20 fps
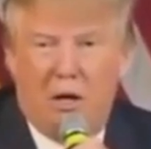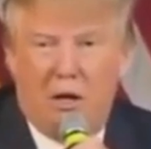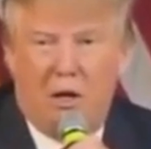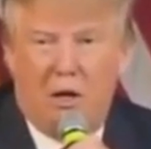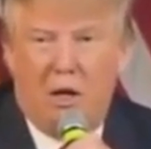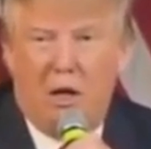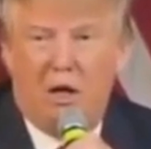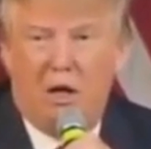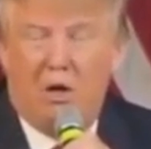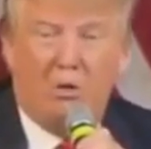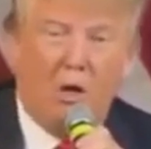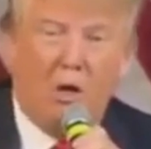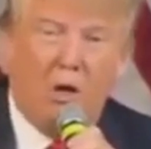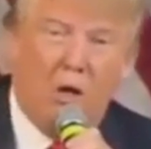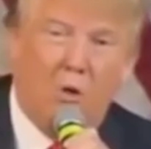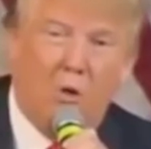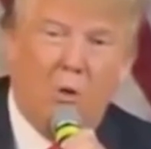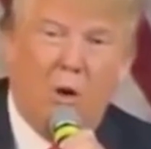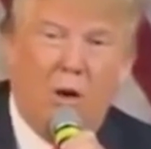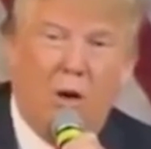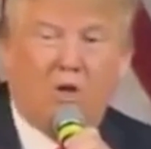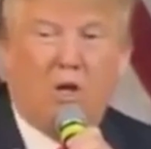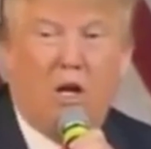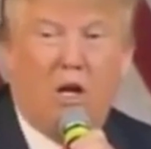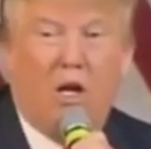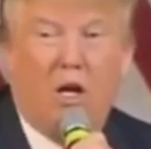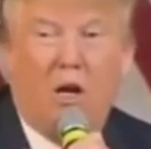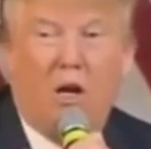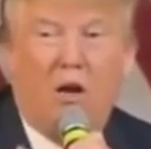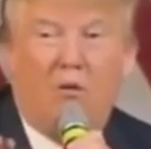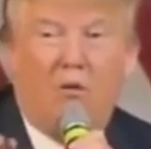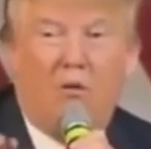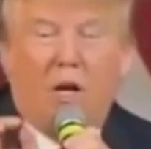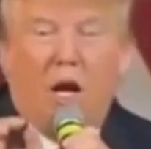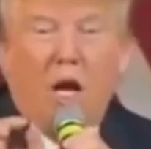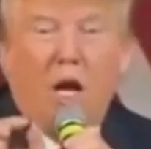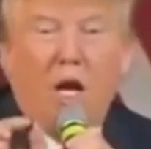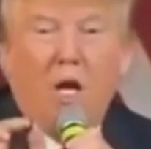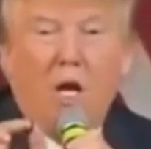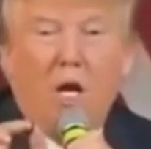This is Donald Trump when he was
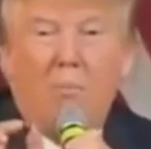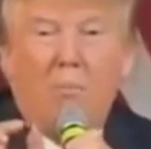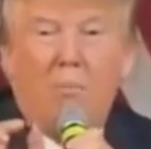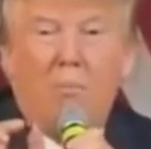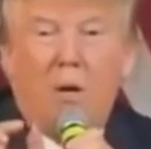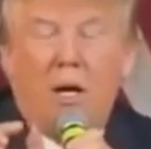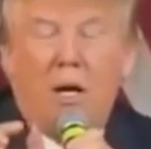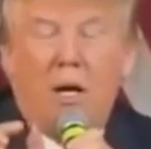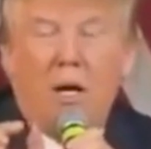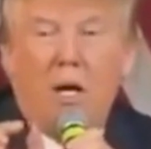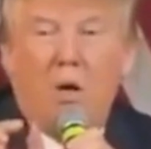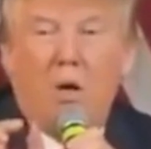running for president.